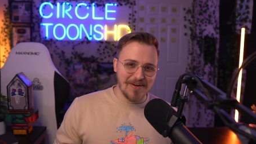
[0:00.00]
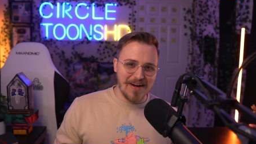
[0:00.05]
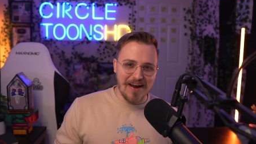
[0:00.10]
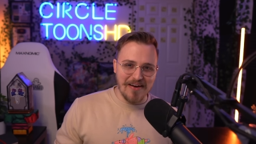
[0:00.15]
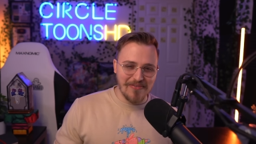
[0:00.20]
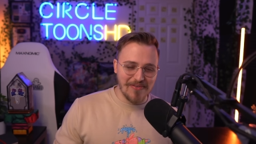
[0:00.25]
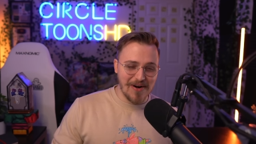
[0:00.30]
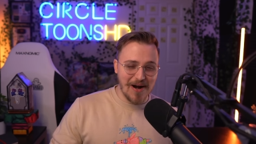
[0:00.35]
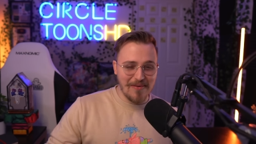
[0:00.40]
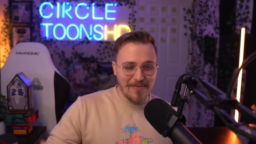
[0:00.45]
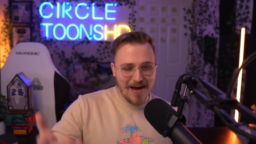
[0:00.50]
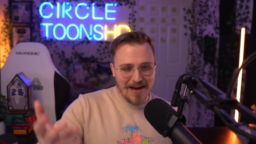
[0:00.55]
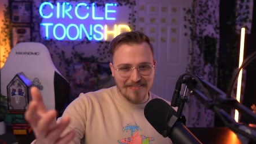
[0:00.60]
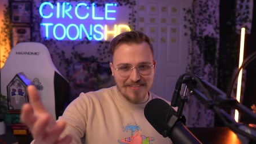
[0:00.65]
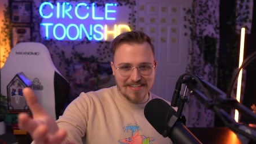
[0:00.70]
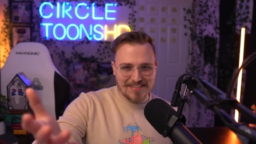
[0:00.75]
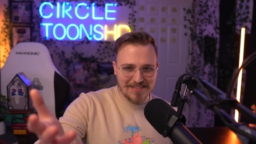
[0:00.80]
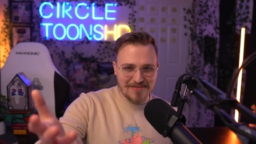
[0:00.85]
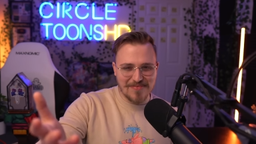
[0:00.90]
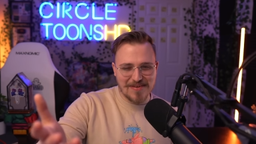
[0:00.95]
or whatever. I'm
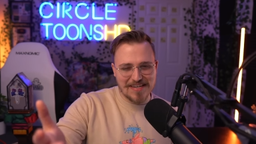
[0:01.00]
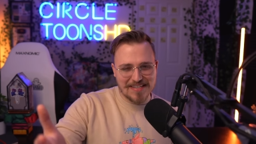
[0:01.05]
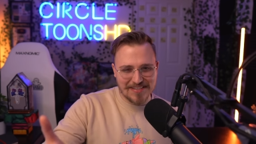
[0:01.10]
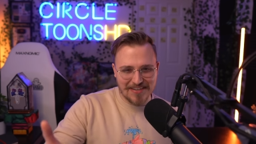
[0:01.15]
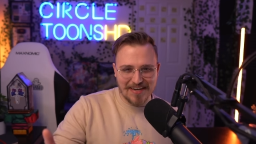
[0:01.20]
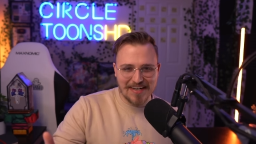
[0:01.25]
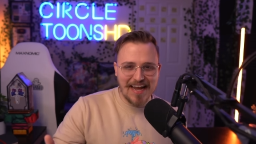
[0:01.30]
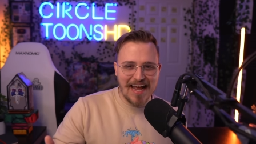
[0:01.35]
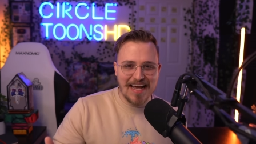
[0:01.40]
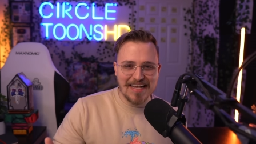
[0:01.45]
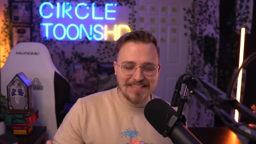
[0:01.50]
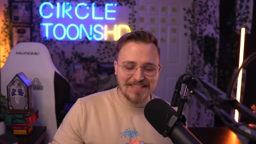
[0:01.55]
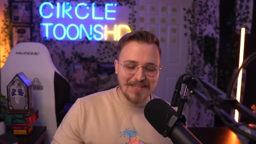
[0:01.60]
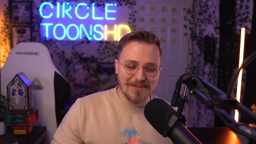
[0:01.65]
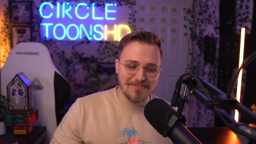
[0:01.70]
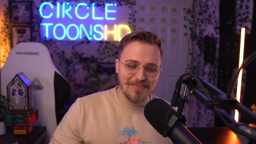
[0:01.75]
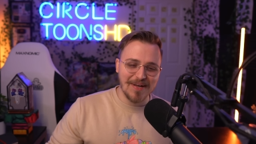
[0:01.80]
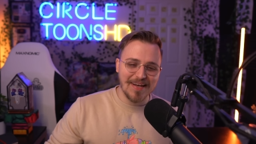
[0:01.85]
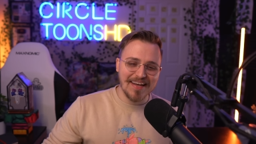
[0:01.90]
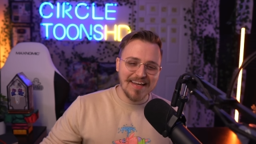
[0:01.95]
obviously being
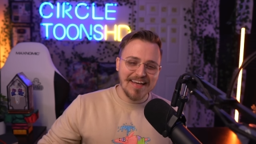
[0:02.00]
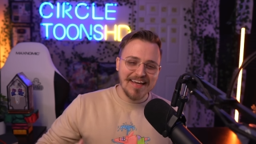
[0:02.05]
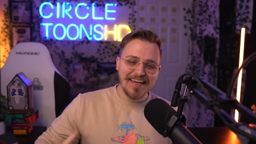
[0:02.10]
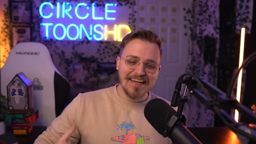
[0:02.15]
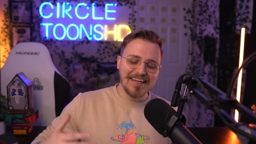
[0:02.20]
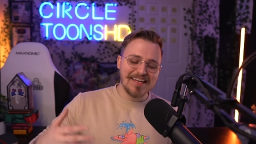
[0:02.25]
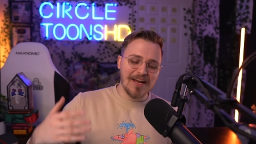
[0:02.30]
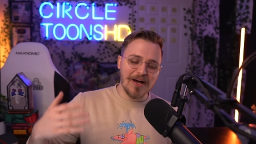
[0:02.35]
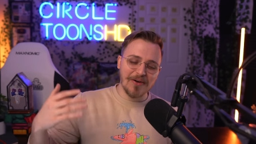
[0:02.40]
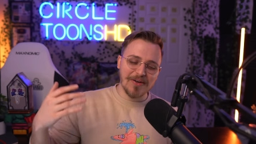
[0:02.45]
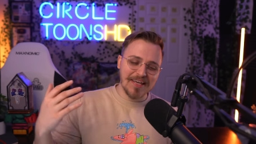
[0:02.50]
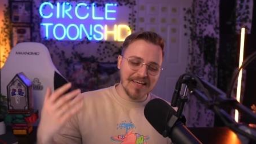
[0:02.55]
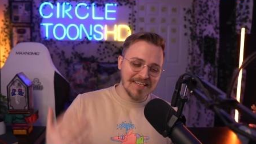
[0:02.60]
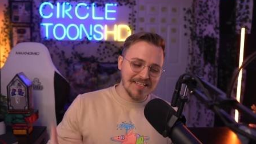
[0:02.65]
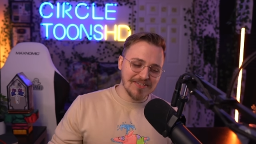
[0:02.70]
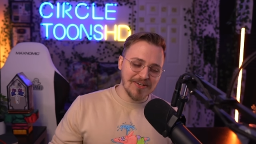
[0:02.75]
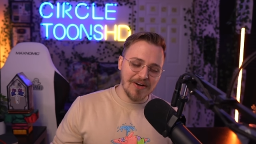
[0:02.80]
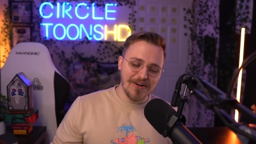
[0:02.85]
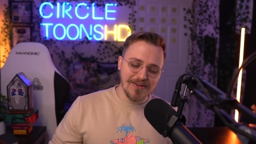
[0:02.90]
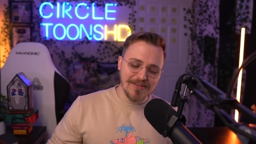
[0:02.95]
sarcastic, but you know,
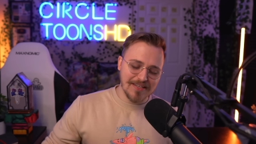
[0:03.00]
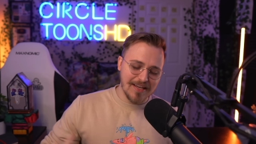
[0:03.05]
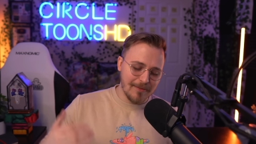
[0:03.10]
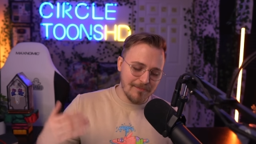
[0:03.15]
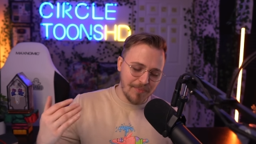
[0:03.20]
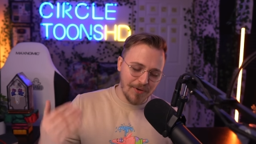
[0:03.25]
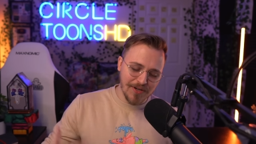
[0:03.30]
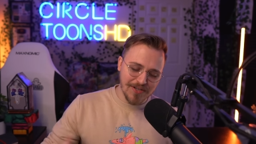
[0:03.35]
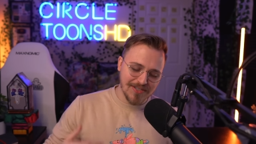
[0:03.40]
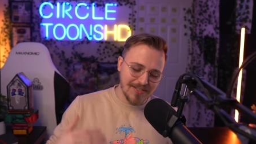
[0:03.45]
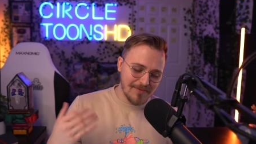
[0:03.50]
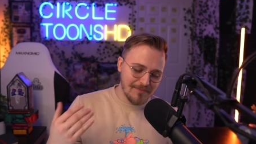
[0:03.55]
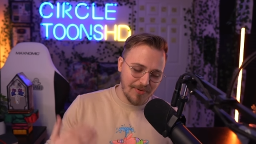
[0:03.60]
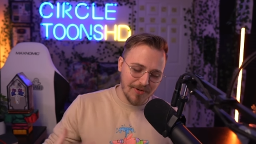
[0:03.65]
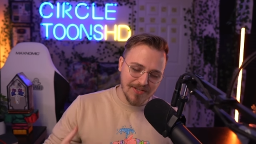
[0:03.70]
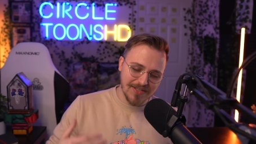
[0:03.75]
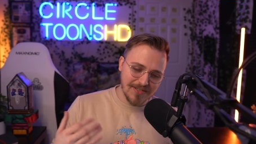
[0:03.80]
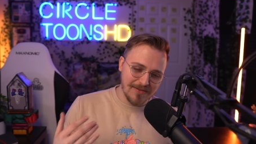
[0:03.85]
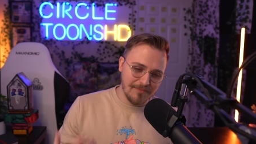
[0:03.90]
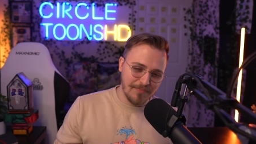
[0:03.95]
Kickstarters get pushed and
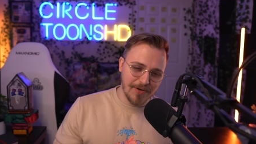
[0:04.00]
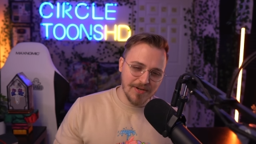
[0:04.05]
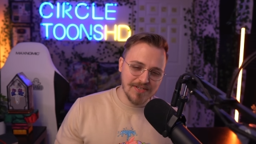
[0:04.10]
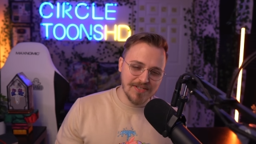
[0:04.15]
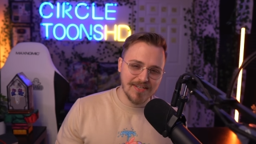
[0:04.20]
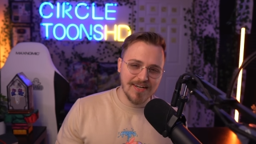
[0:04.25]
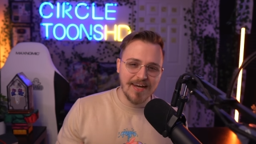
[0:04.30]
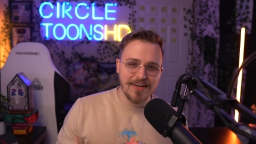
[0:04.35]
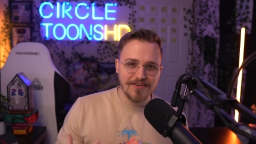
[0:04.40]
pushed and pushed.